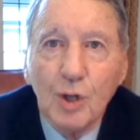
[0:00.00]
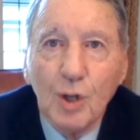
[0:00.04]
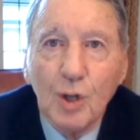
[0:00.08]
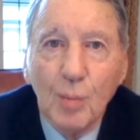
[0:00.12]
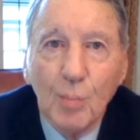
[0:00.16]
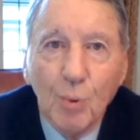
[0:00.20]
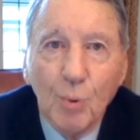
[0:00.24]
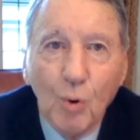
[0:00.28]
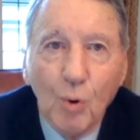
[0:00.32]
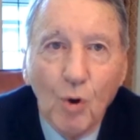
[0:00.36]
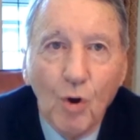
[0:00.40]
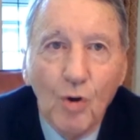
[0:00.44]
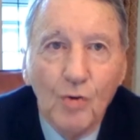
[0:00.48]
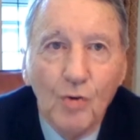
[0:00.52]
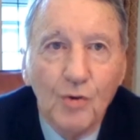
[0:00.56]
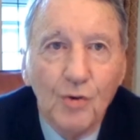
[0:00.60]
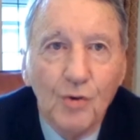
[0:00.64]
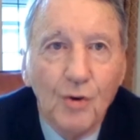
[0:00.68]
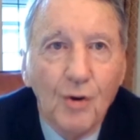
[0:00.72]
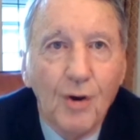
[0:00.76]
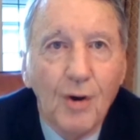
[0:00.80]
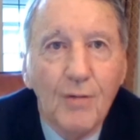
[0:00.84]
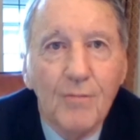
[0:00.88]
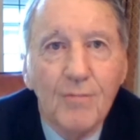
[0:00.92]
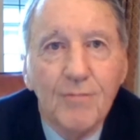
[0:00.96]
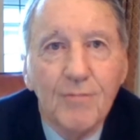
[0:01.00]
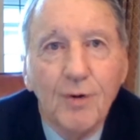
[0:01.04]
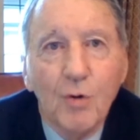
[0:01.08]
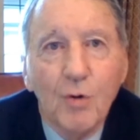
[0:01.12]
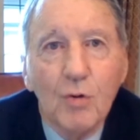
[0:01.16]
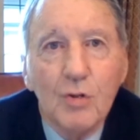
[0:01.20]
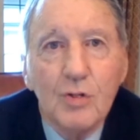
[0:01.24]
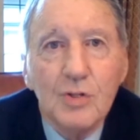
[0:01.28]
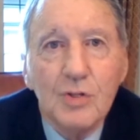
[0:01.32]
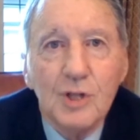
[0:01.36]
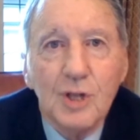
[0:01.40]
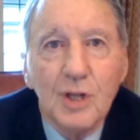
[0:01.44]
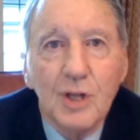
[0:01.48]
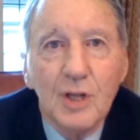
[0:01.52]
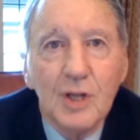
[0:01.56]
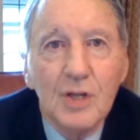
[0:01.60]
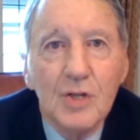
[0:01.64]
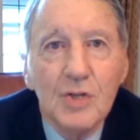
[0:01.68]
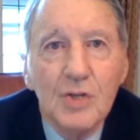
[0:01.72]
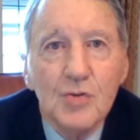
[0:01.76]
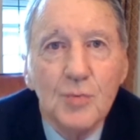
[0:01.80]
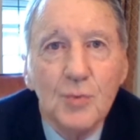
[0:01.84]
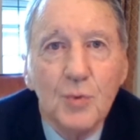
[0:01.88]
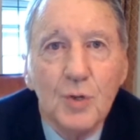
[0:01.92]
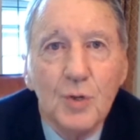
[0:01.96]
Laboratory, focusing
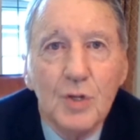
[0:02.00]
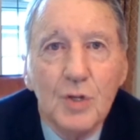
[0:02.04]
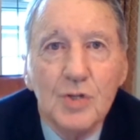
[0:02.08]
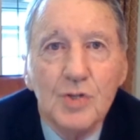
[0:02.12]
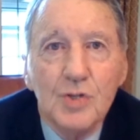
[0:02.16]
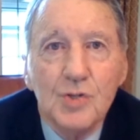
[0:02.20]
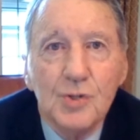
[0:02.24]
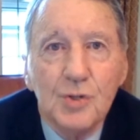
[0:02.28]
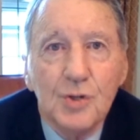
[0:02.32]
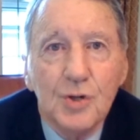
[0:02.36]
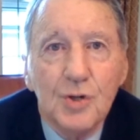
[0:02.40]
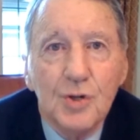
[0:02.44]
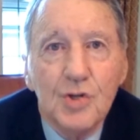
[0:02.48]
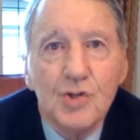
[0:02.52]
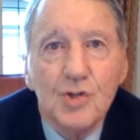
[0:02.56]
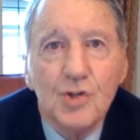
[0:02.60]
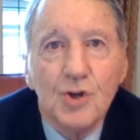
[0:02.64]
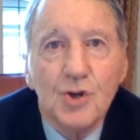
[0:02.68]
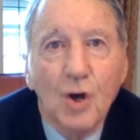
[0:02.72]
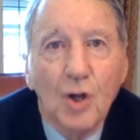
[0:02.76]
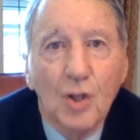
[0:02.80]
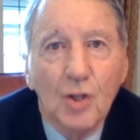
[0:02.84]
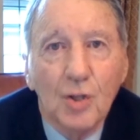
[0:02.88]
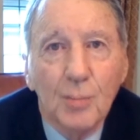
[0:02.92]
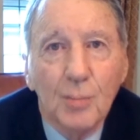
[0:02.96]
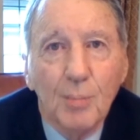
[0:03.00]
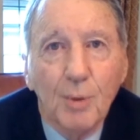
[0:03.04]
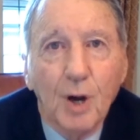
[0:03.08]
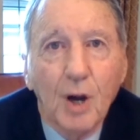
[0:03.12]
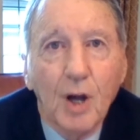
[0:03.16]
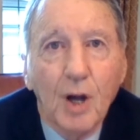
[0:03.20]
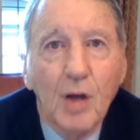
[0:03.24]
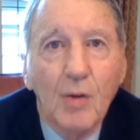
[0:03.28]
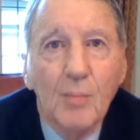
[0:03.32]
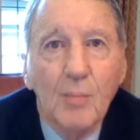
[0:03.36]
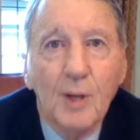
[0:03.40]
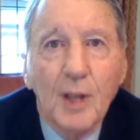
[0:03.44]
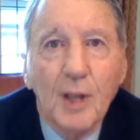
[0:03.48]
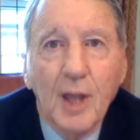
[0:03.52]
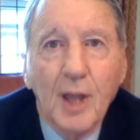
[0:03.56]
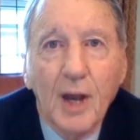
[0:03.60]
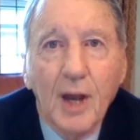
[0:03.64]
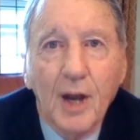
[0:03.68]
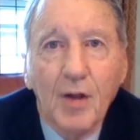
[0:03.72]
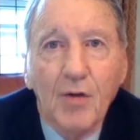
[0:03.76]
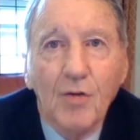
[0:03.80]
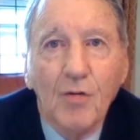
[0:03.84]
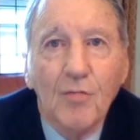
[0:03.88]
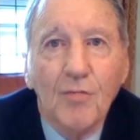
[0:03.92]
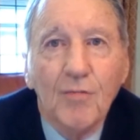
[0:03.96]
his research on the
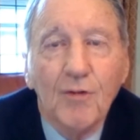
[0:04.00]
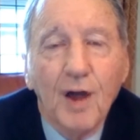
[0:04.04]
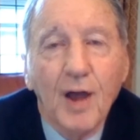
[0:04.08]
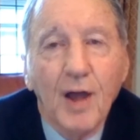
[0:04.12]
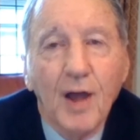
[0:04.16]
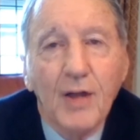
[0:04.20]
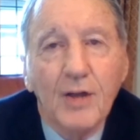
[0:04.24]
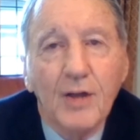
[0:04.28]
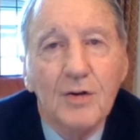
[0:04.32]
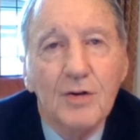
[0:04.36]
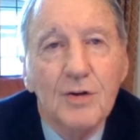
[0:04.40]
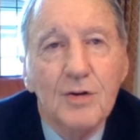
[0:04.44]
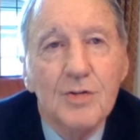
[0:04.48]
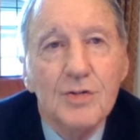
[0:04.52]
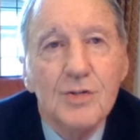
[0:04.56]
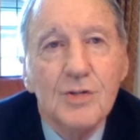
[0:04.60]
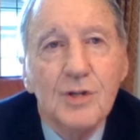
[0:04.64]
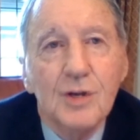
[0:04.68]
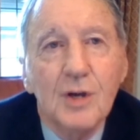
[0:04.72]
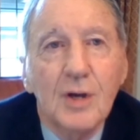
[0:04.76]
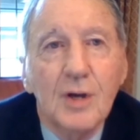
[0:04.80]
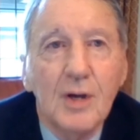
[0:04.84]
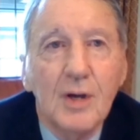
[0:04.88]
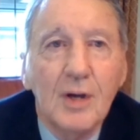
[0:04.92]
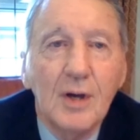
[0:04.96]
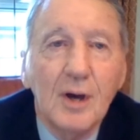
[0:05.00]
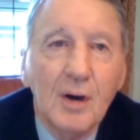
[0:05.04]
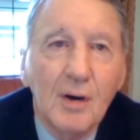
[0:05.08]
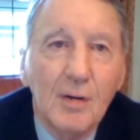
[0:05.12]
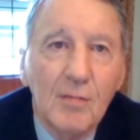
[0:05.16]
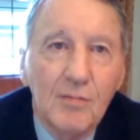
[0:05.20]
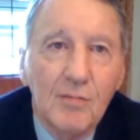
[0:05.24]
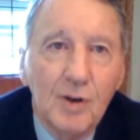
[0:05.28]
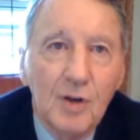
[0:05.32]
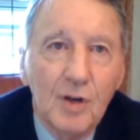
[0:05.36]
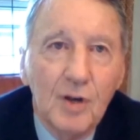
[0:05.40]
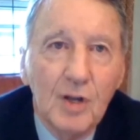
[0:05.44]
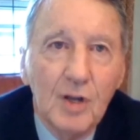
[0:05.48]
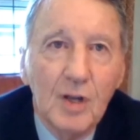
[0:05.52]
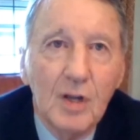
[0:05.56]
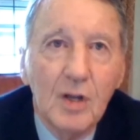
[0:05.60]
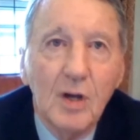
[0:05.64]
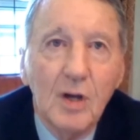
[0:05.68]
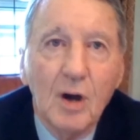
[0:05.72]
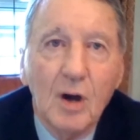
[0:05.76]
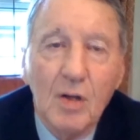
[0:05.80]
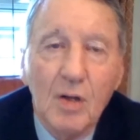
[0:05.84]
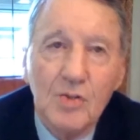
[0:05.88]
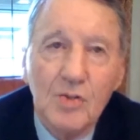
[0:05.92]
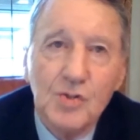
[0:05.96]
biomechanical factors of knee
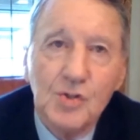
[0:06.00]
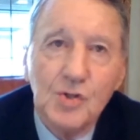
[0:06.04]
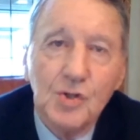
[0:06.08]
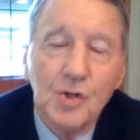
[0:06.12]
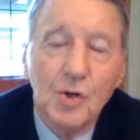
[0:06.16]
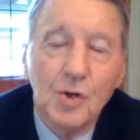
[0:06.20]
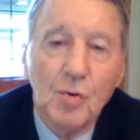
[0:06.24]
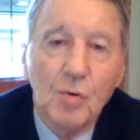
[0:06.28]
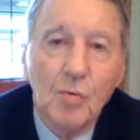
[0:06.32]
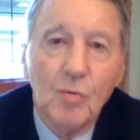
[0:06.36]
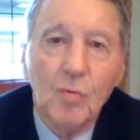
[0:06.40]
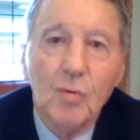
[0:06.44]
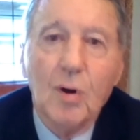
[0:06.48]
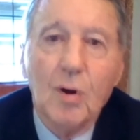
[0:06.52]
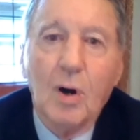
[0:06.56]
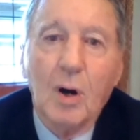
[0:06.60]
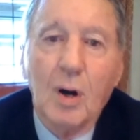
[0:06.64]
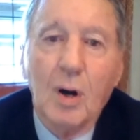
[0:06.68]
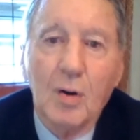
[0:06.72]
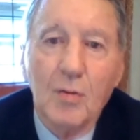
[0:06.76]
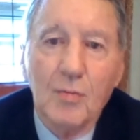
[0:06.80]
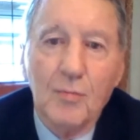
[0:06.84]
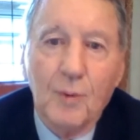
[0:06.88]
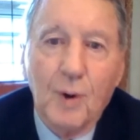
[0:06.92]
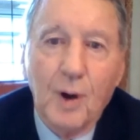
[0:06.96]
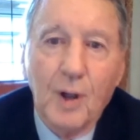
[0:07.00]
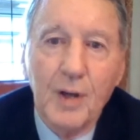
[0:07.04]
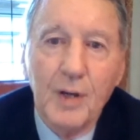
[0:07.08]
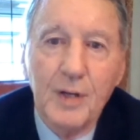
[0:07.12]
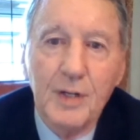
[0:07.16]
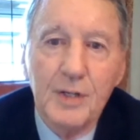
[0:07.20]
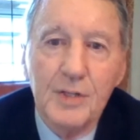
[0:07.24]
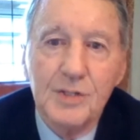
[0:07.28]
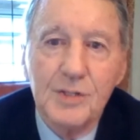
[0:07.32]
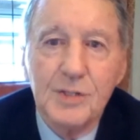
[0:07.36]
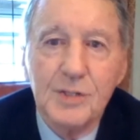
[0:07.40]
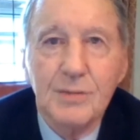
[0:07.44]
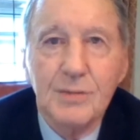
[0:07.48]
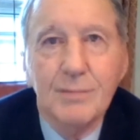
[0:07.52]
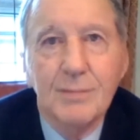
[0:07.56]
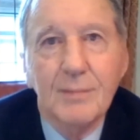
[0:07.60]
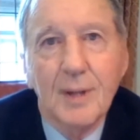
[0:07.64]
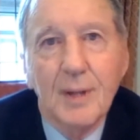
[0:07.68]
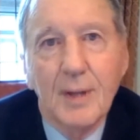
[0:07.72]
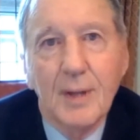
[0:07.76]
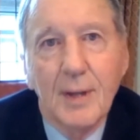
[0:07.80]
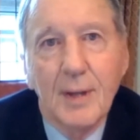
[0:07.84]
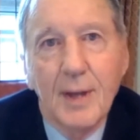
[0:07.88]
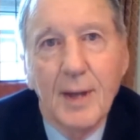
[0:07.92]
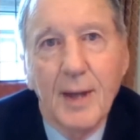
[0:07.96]
osteoarthritis
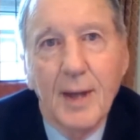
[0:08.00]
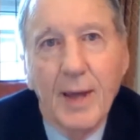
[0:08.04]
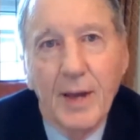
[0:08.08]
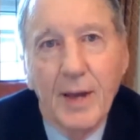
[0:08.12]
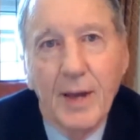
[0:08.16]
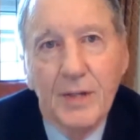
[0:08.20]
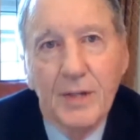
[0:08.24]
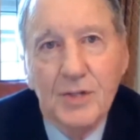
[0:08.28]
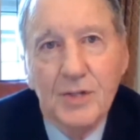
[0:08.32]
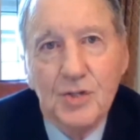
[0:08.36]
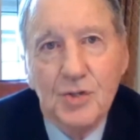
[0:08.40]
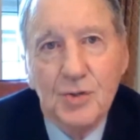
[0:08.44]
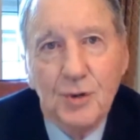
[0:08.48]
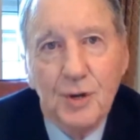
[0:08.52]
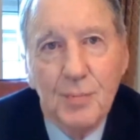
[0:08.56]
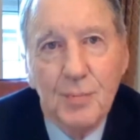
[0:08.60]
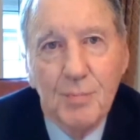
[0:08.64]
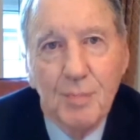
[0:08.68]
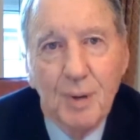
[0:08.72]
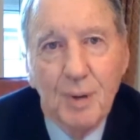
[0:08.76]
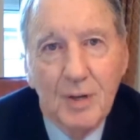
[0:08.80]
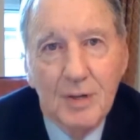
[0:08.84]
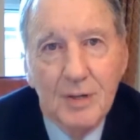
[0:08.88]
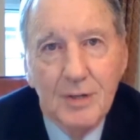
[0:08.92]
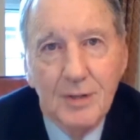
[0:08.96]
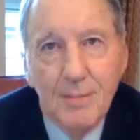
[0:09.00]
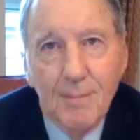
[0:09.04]
and its treatment.